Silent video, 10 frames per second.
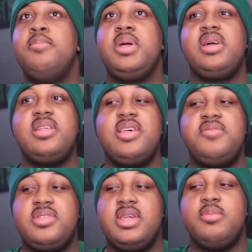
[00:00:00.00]
Because
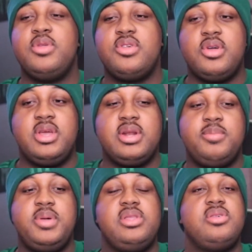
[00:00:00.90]
I've seen majority of the
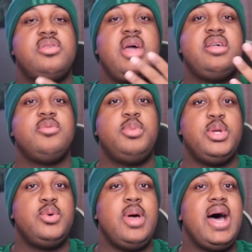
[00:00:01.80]
pictures as
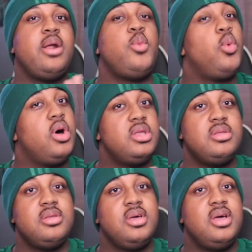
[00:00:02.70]
blue, I don't want
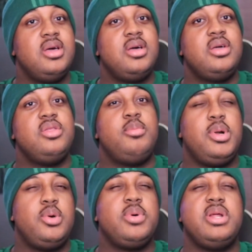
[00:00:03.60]
the
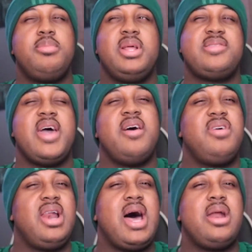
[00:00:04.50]
blue one, and plus I have
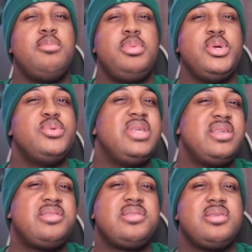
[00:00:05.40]
a lot of blue
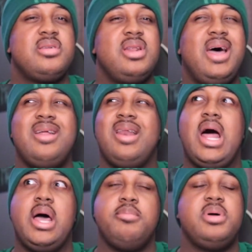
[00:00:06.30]
discs. Not a
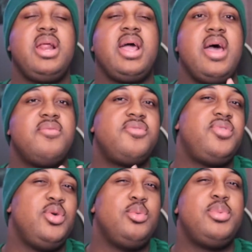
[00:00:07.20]
lot, but like I have a
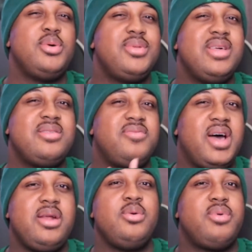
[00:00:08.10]
few blue disc
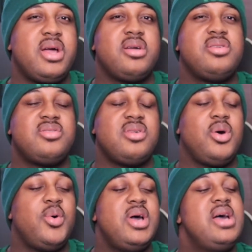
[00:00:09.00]
vinyl records,
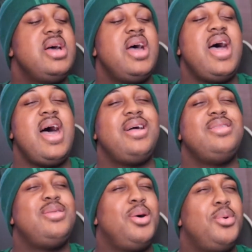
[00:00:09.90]
so
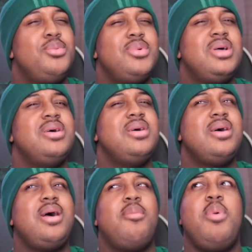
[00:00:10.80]
I'm
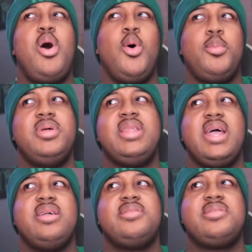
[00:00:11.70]
hoping
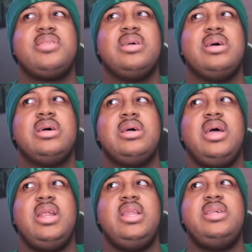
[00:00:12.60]
that it's
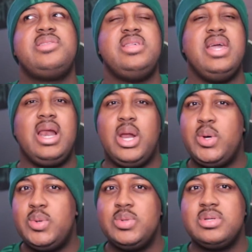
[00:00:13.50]
at least yellow.